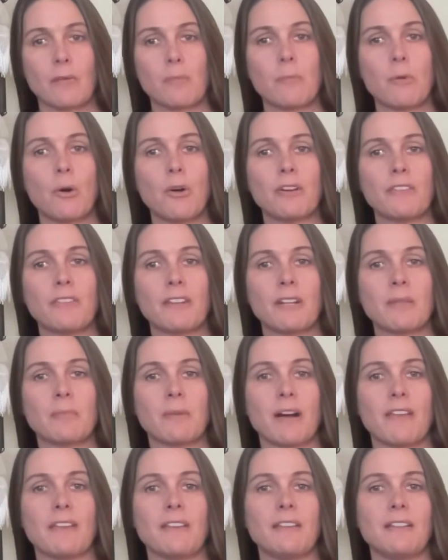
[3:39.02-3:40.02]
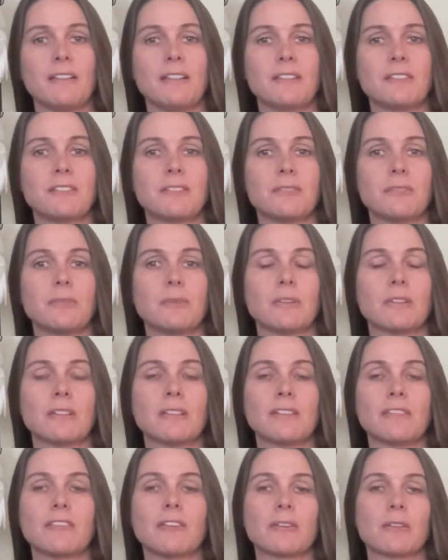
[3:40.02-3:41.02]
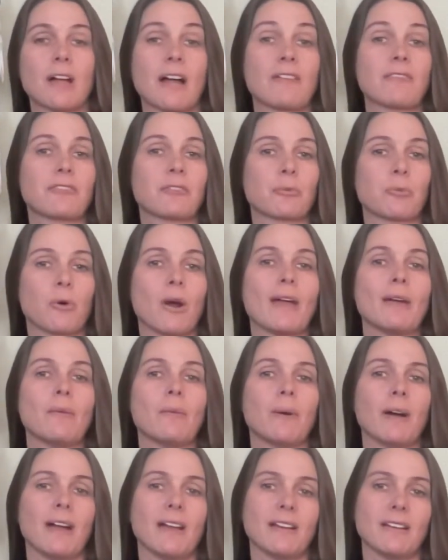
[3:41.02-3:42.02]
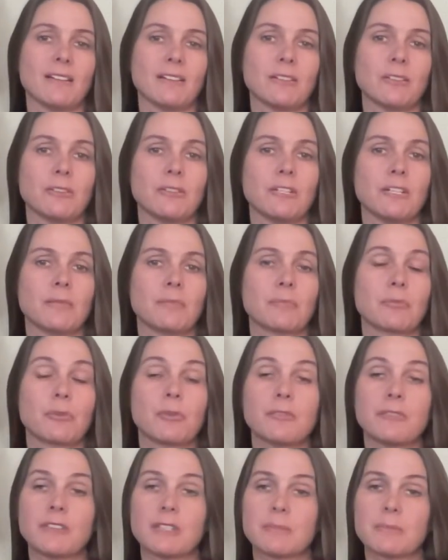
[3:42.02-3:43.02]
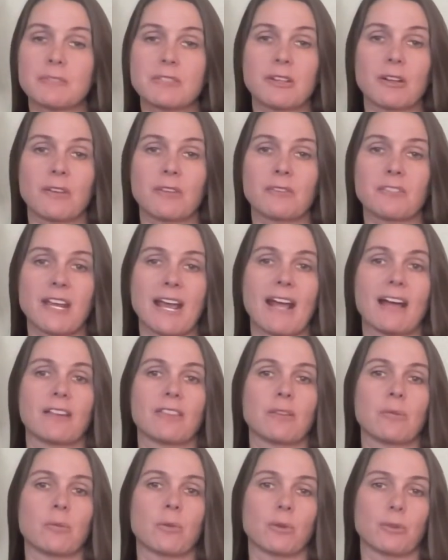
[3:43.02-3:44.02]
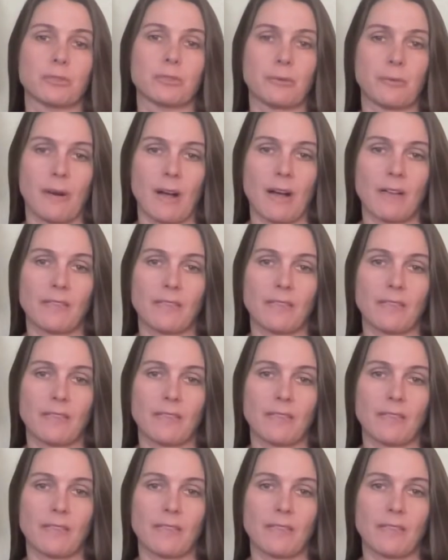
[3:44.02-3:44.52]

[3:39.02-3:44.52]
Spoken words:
motivated by the need to live their life the right way, including improving themselves and the world around